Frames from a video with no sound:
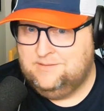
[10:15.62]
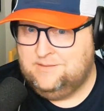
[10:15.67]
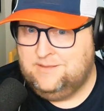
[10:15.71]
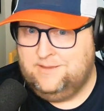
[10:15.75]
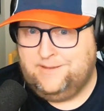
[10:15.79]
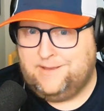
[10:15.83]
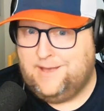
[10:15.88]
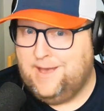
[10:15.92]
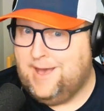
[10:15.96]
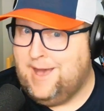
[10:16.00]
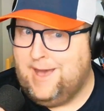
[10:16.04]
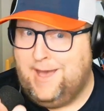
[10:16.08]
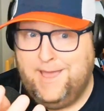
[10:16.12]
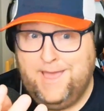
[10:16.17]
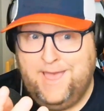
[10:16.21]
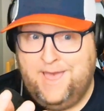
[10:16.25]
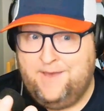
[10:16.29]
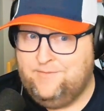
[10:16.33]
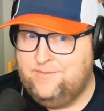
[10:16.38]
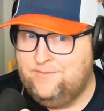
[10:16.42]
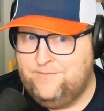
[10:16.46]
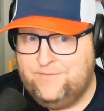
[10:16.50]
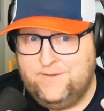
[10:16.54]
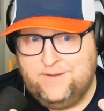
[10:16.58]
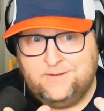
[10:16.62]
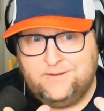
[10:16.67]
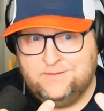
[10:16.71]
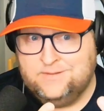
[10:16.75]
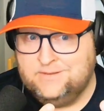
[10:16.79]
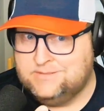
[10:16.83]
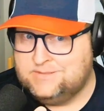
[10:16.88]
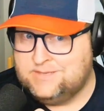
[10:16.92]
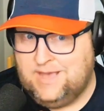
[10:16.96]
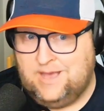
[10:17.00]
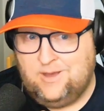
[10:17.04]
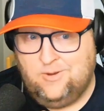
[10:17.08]
Like, I haven't
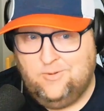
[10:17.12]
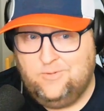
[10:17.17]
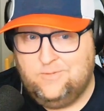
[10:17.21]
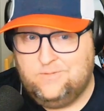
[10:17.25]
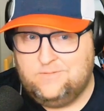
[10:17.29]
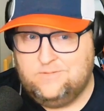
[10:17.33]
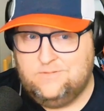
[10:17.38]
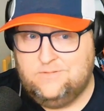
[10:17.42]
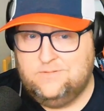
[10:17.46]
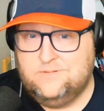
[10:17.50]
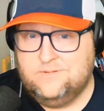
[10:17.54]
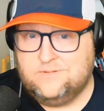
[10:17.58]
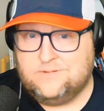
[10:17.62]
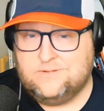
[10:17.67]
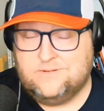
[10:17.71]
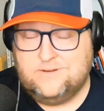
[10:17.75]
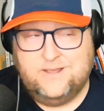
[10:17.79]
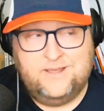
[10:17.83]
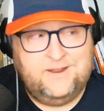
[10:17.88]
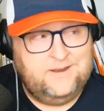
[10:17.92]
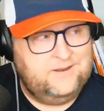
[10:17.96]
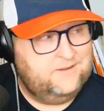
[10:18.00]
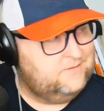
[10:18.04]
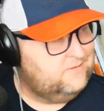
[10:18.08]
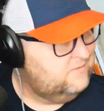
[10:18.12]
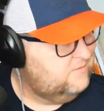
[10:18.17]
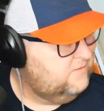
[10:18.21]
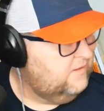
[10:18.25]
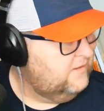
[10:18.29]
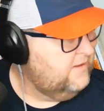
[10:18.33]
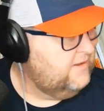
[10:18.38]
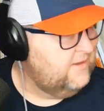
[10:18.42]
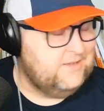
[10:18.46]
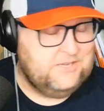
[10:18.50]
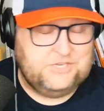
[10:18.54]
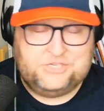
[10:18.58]
figured this out. And it,
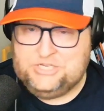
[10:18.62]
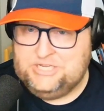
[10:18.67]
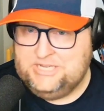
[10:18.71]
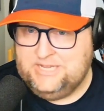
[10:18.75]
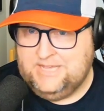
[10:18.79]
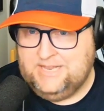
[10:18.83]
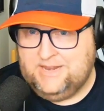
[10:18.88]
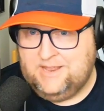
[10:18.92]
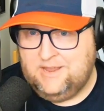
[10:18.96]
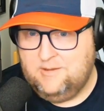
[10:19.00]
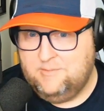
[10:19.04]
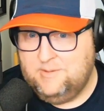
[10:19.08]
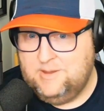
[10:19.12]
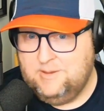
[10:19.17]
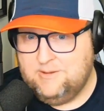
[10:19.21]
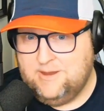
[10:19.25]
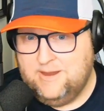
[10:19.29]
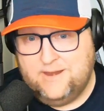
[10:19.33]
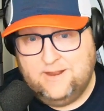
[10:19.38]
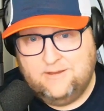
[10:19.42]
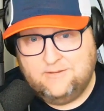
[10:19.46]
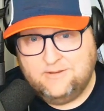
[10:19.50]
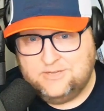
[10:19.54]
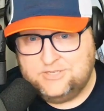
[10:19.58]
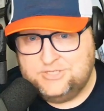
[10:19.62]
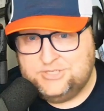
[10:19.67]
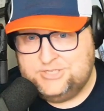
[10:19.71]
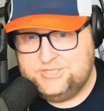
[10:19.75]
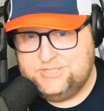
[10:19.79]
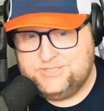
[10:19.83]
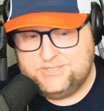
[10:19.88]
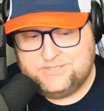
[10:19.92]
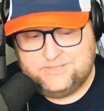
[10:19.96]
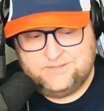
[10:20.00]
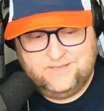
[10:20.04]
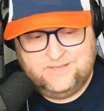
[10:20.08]
like, if she can hear me right now, because
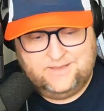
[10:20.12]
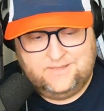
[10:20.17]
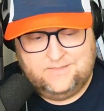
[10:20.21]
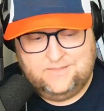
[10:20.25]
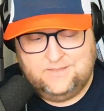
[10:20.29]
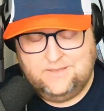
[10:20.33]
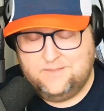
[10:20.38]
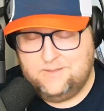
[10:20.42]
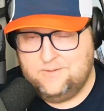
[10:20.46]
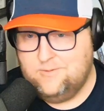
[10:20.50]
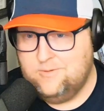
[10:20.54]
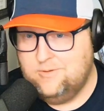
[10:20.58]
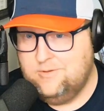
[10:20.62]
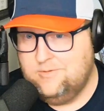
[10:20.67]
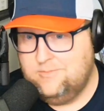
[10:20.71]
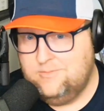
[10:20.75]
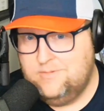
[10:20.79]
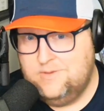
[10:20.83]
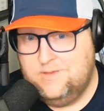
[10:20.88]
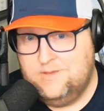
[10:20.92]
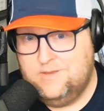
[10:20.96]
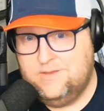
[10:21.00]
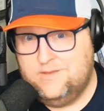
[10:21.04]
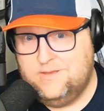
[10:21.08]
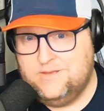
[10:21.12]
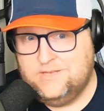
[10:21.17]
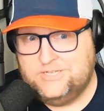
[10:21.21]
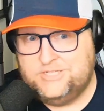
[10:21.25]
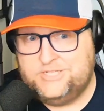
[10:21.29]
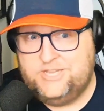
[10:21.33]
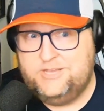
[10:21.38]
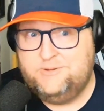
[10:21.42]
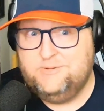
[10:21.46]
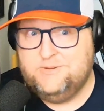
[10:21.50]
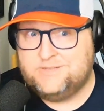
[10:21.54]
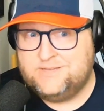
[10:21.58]
she's like in the other room,
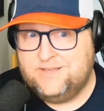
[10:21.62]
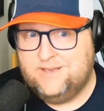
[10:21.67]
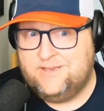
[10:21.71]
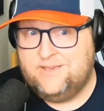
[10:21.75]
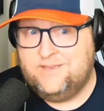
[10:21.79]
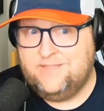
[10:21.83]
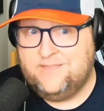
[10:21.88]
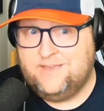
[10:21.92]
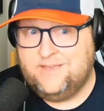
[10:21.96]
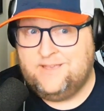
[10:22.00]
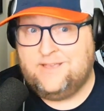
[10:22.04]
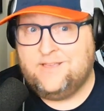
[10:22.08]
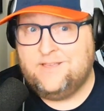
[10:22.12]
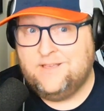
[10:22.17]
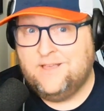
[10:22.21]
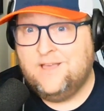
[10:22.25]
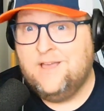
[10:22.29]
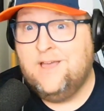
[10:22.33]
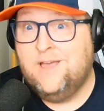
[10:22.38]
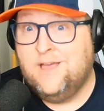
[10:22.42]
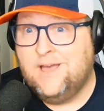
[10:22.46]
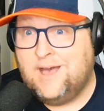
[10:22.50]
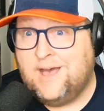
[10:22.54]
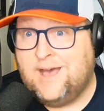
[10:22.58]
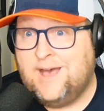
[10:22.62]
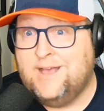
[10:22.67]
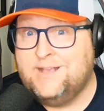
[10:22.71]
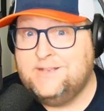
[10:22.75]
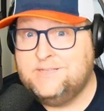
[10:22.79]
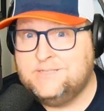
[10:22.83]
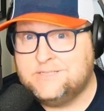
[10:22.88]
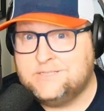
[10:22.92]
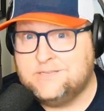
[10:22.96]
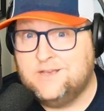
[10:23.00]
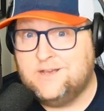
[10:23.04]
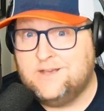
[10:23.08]
she would tell you, like,
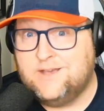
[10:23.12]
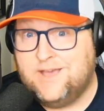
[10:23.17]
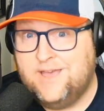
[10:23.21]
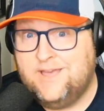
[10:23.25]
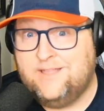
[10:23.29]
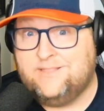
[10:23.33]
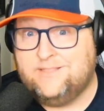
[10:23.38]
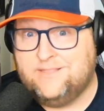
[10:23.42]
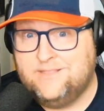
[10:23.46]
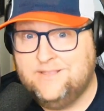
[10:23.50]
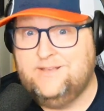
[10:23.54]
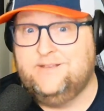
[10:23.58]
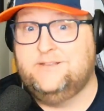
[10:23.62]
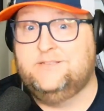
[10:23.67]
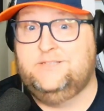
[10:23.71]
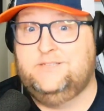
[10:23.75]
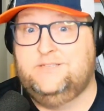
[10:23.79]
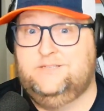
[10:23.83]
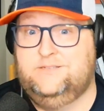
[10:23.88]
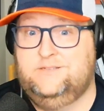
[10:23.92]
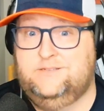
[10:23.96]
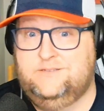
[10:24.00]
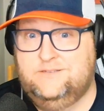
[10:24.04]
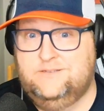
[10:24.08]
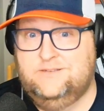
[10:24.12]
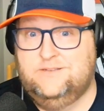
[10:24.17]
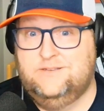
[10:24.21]
I suck at this.